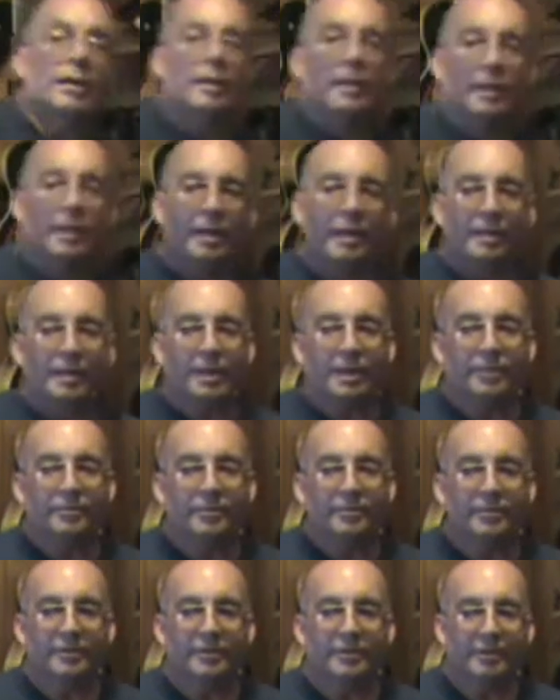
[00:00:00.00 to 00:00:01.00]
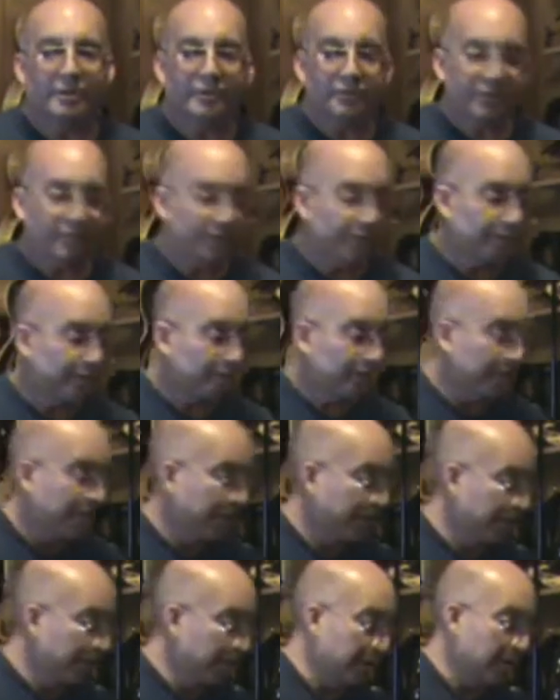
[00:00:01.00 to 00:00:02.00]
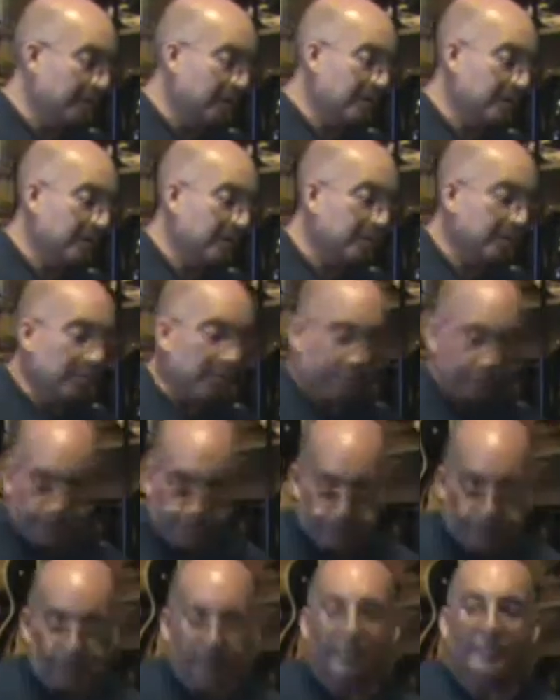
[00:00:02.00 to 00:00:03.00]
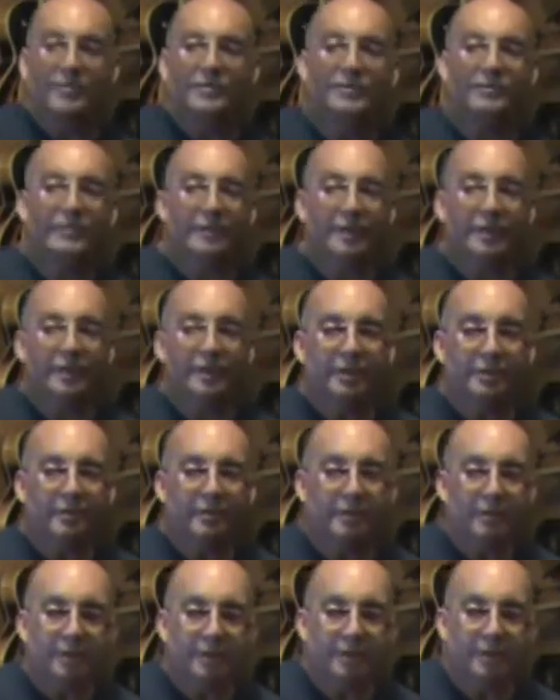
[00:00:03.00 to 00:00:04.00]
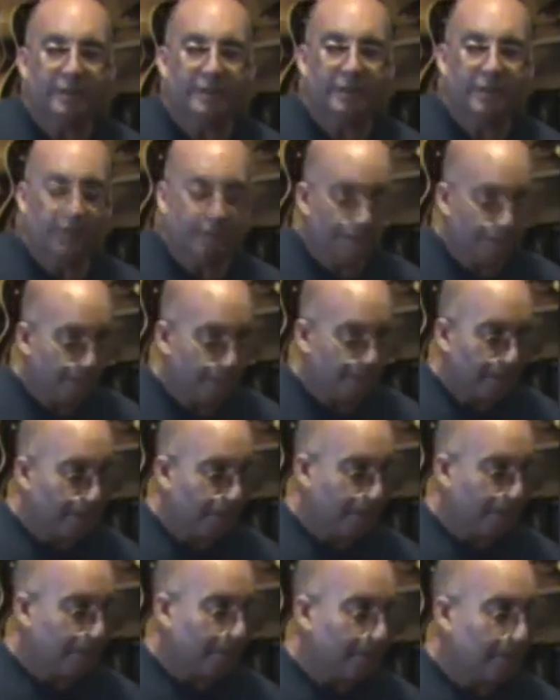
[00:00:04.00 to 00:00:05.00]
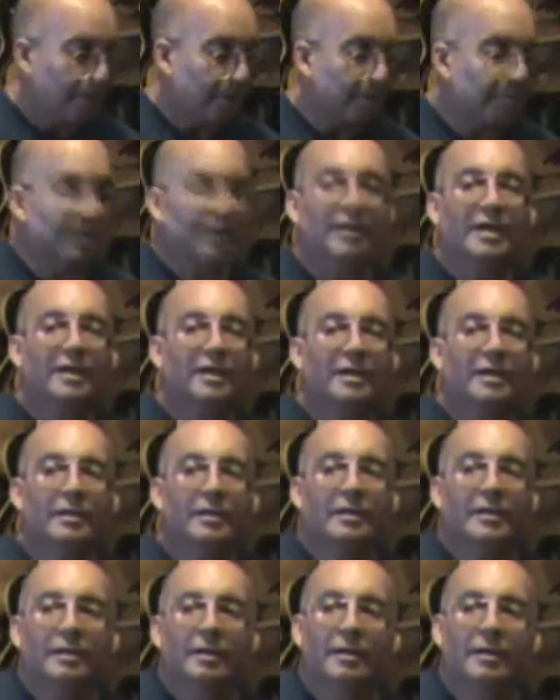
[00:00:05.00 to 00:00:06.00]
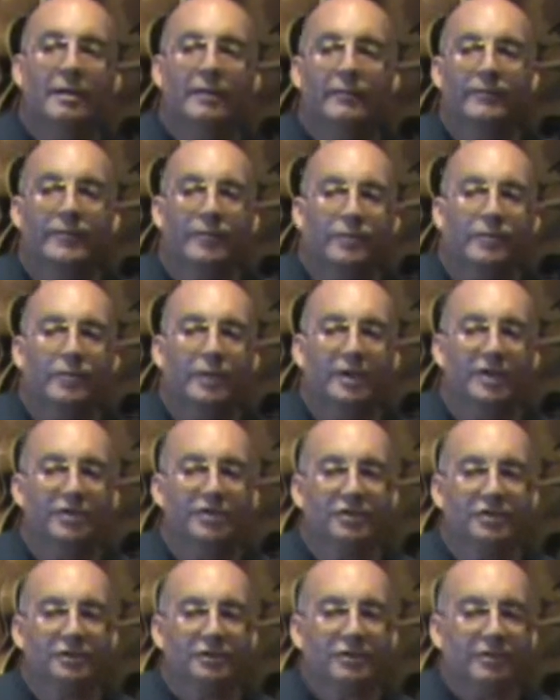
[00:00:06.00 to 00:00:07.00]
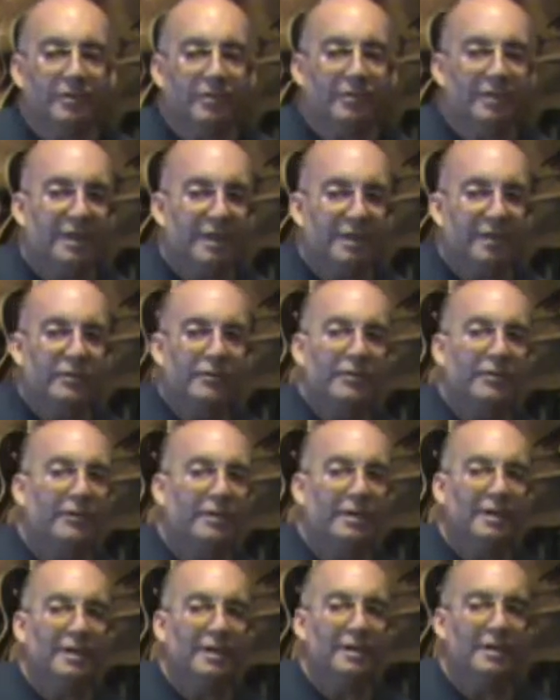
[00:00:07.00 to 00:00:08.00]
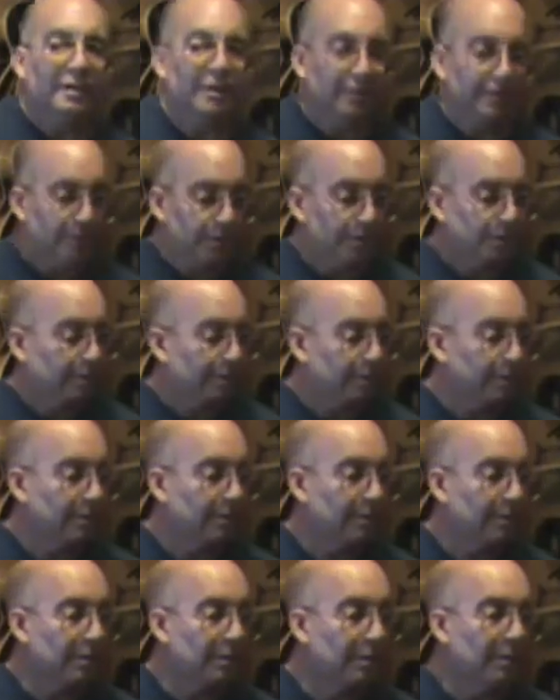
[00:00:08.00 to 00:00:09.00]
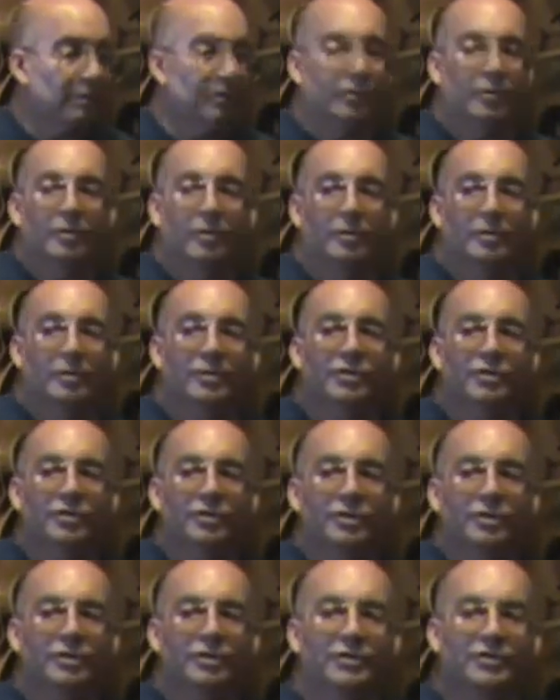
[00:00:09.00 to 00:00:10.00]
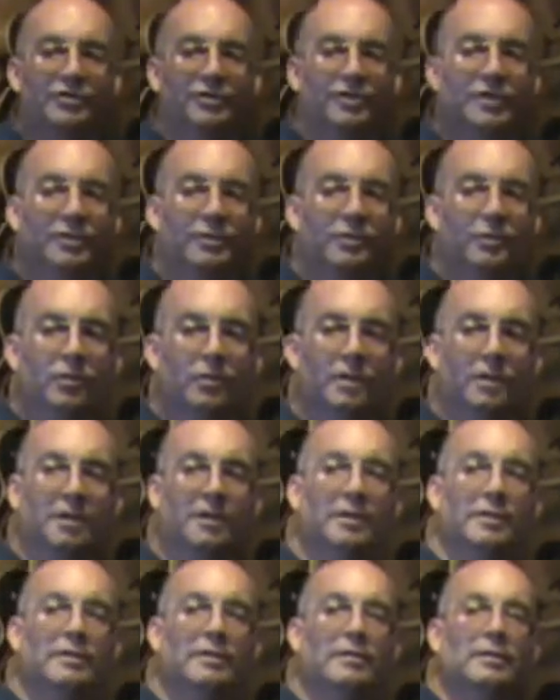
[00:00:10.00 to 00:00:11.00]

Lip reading: Hey, Gospel Guitarist here, and with the promised video, I've been getting a few questions about the Roland GC1